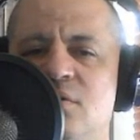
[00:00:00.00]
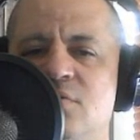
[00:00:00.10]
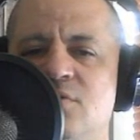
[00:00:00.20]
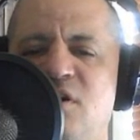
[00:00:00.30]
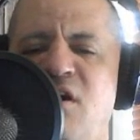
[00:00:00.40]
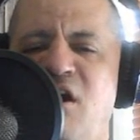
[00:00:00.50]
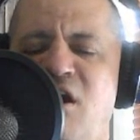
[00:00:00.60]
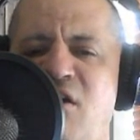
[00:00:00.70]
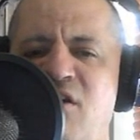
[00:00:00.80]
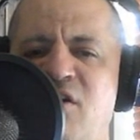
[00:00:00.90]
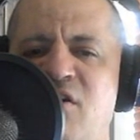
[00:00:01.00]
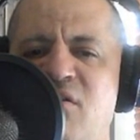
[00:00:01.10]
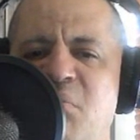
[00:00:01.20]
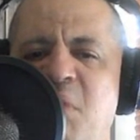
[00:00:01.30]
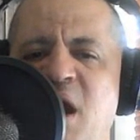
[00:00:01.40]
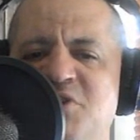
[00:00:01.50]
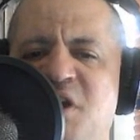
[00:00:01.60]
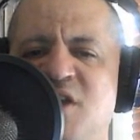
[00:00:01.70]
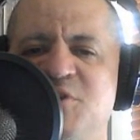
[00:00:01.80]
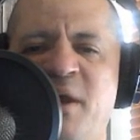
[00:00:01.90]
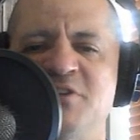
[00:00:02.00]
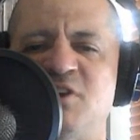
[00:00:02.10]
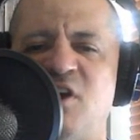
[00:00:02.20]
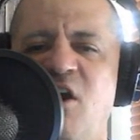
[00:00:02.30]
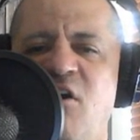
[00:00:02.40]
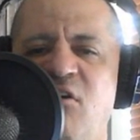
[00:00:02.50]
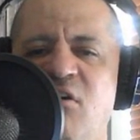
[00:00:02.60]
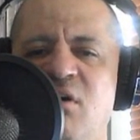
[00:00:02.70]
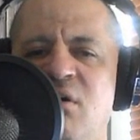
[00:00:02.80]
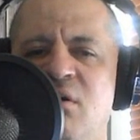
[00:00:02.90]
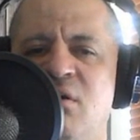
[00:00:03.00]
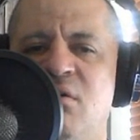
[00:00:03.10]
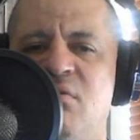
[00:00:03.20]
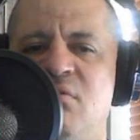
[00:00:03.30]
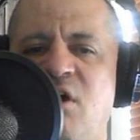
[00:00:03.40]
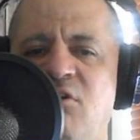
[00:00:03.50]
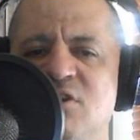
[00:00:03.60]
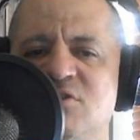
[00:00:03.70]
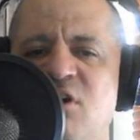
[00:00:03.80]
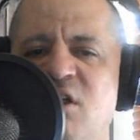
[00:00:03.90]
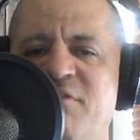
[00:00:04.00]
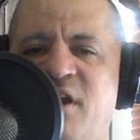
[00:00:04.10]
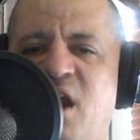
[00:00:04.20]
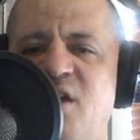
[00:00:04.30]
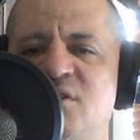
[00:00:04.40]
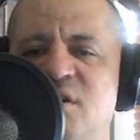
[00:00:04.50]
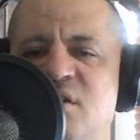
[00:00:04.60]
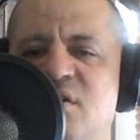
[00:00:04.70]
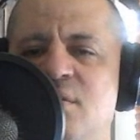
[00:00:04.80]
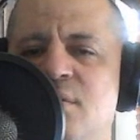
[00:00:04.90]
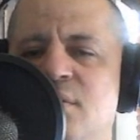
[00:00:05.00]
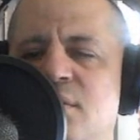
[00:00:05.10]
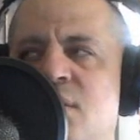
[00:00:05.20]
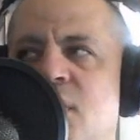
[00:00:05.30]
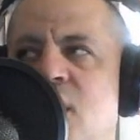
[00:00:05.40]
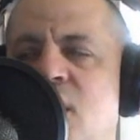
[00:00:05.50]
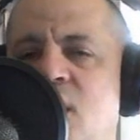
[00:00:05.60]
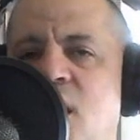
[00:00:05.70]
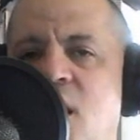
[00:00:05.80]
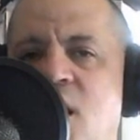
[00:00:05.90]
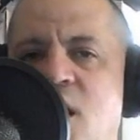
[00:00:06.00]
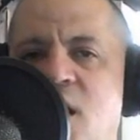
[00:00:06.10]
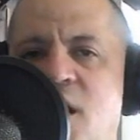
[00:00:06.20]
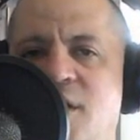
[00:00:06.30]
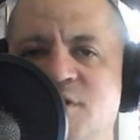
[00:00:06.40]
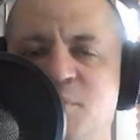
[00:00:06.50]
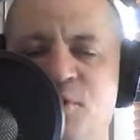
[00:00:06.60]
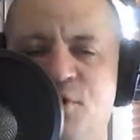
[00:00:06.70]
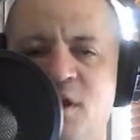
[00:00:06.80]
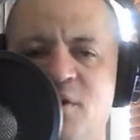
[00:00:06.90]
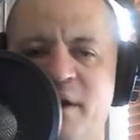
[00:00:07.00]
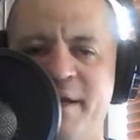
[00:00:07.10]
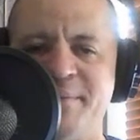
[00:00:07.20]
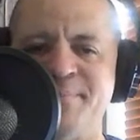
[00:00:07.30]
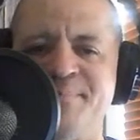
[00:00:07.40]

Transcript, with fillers: It's like, your match against PCO, no disqualification, lazy booking, right?